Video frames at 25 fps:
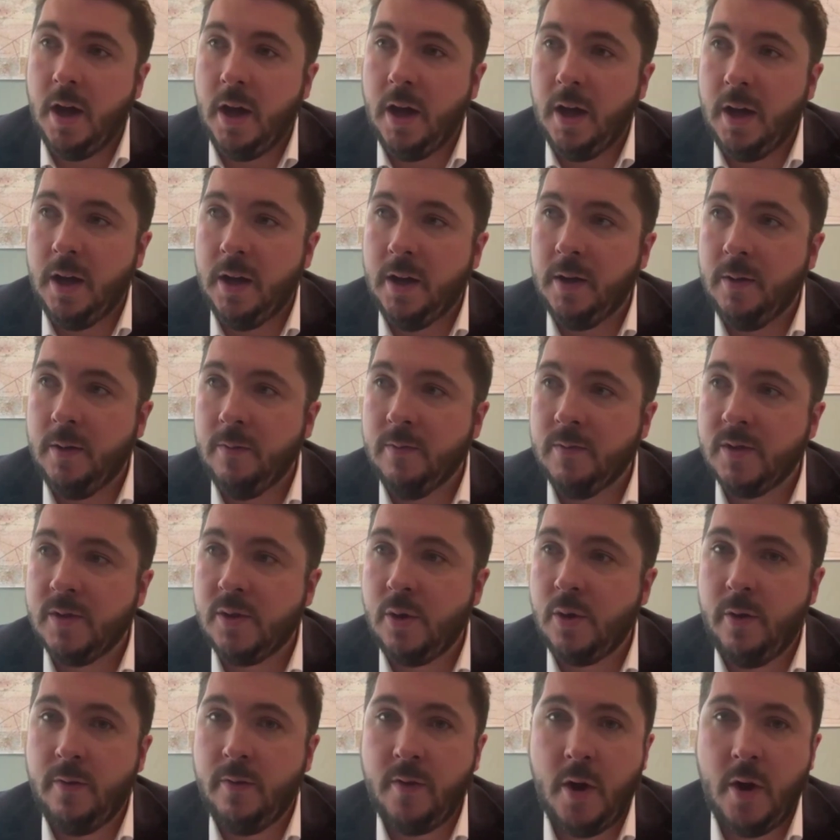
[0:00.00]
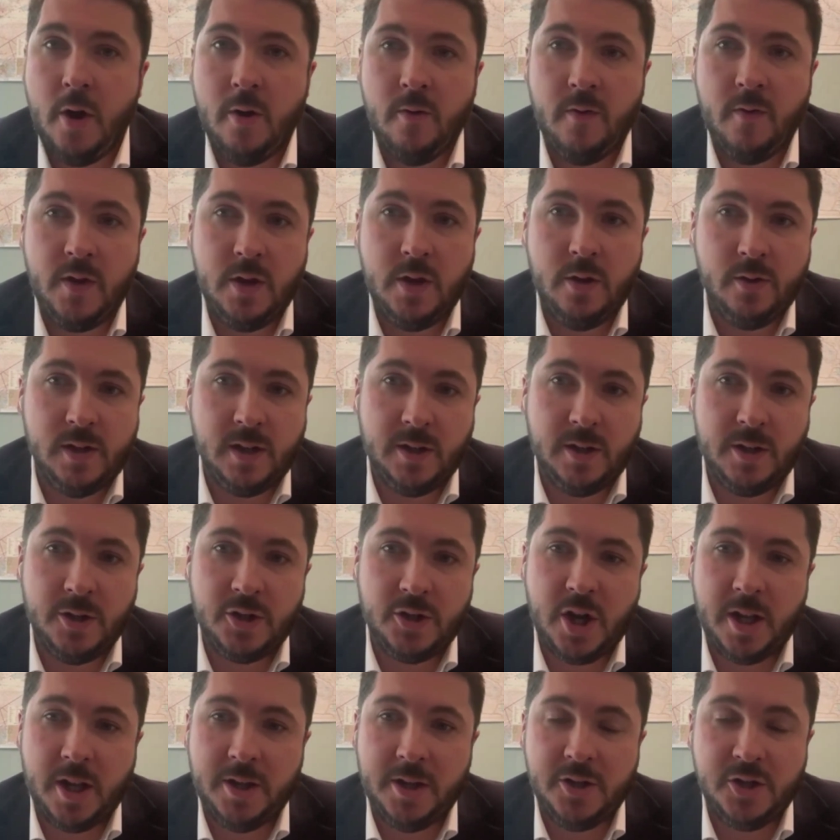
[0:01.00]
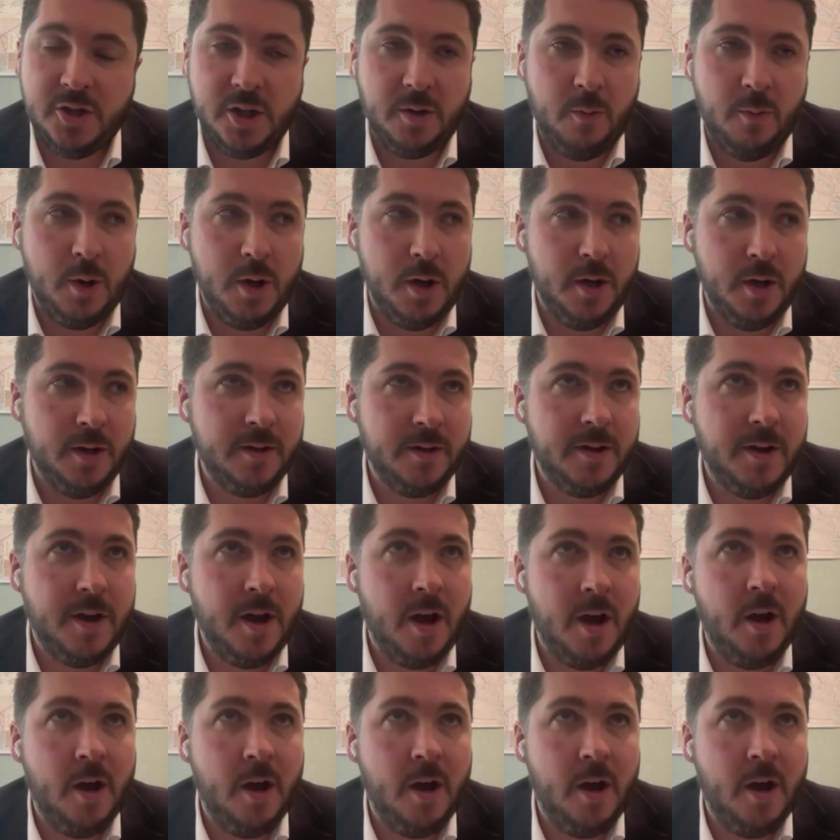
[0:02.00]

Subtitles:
Sorry for overusing the challenging word.